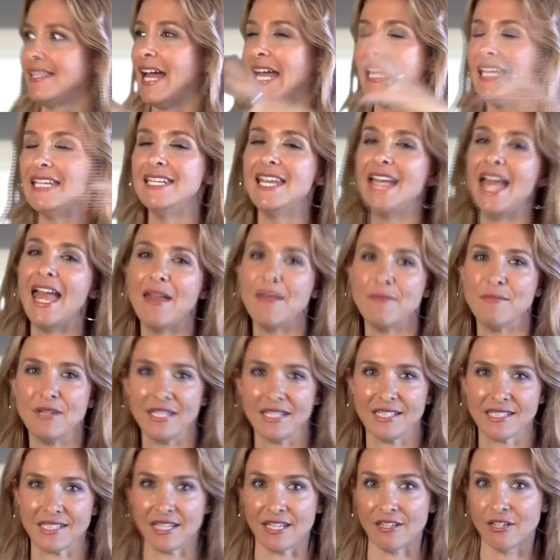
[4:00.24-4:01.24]

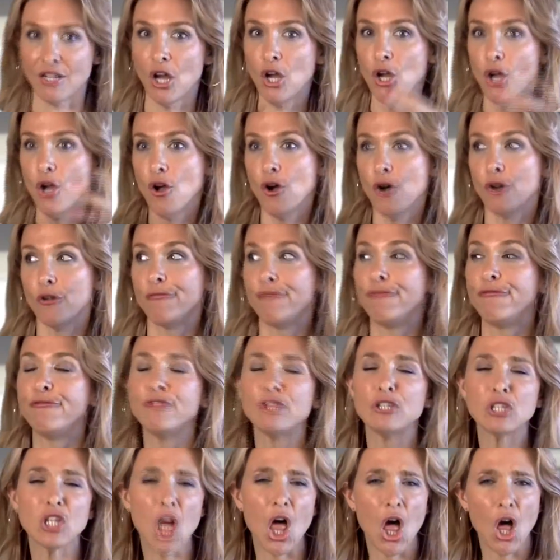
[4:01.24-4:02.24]
dynamics and
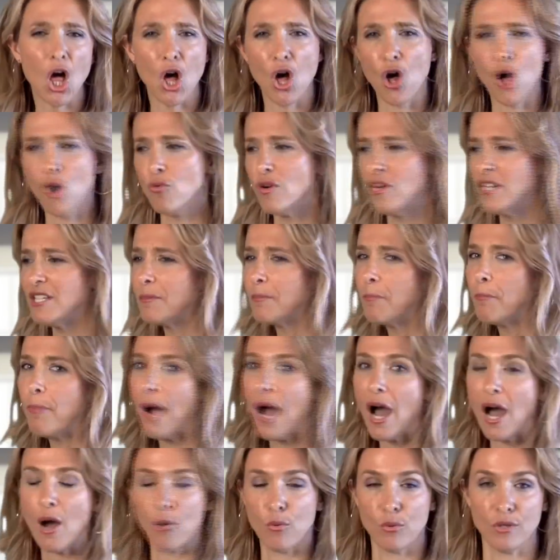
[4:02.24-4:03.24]
flow and
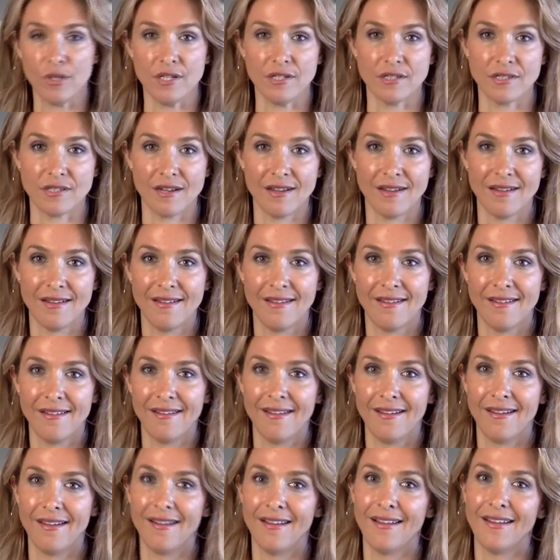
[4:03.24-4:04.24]
power.
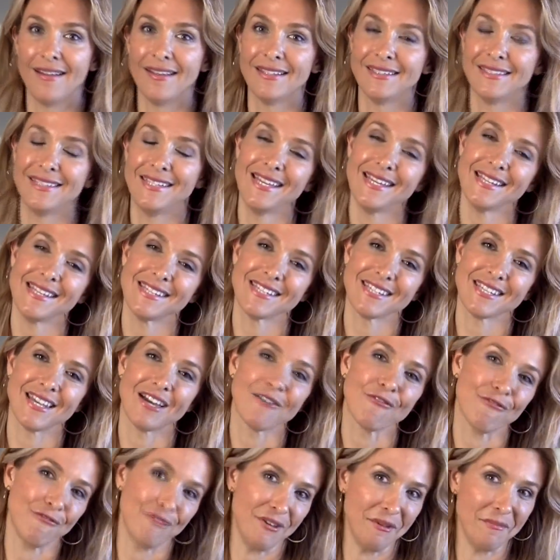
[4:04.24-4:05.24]
That's
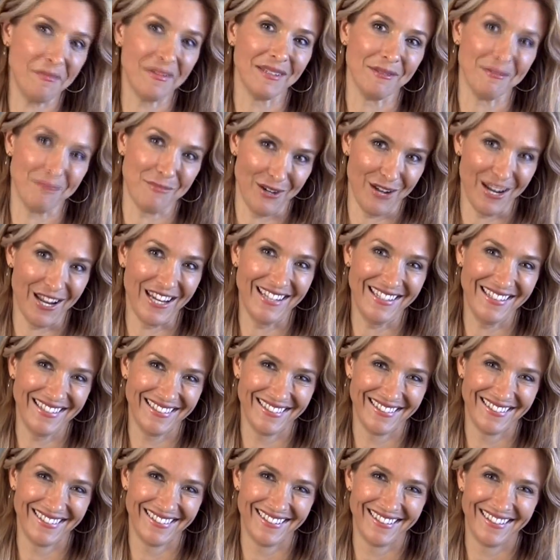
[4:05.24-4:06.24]
a female brain.
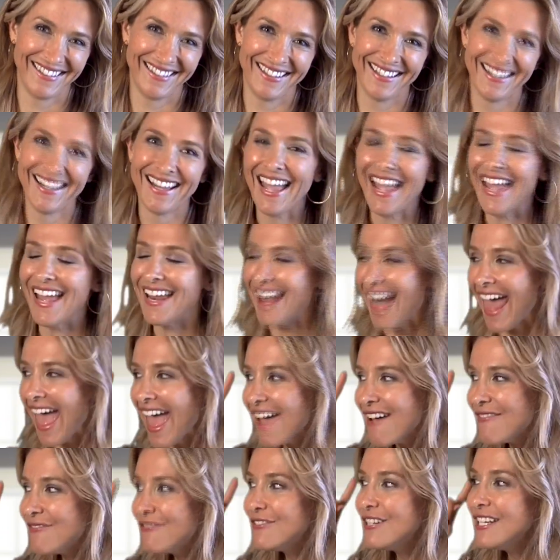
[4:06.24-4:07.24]
And
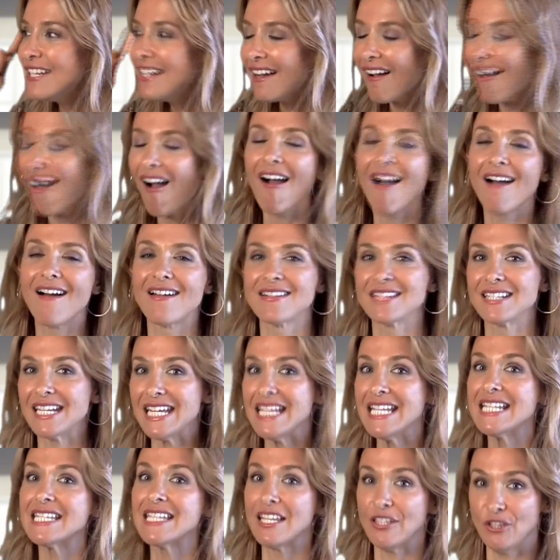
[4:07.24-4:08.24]
every car
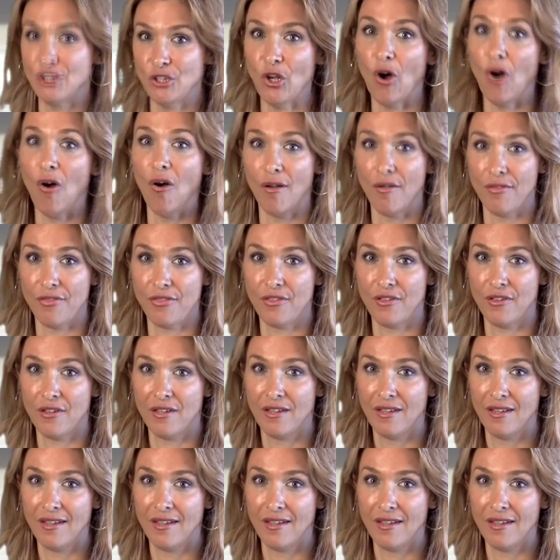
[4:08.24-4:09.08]
is a thought.